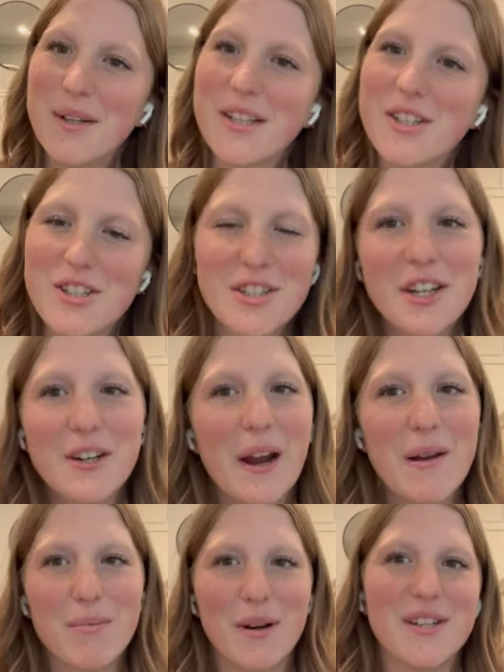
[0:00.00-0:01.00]
just a
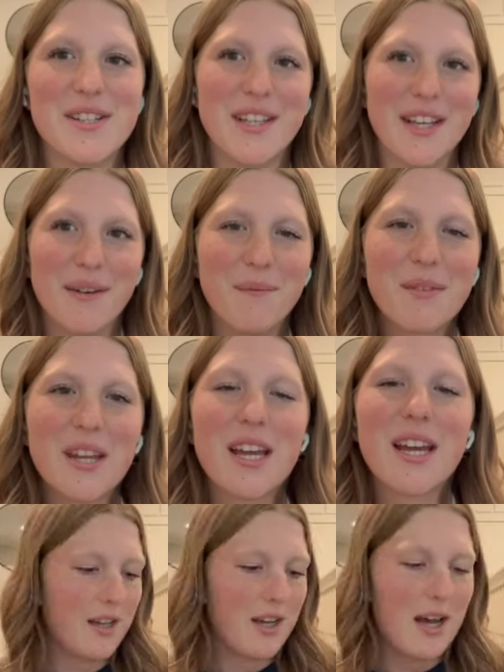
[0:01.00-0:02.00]
great person.
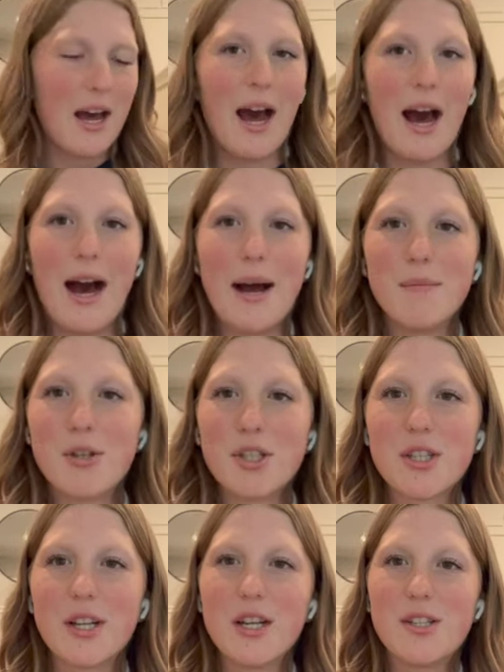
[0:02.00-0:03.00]
I'm just gonna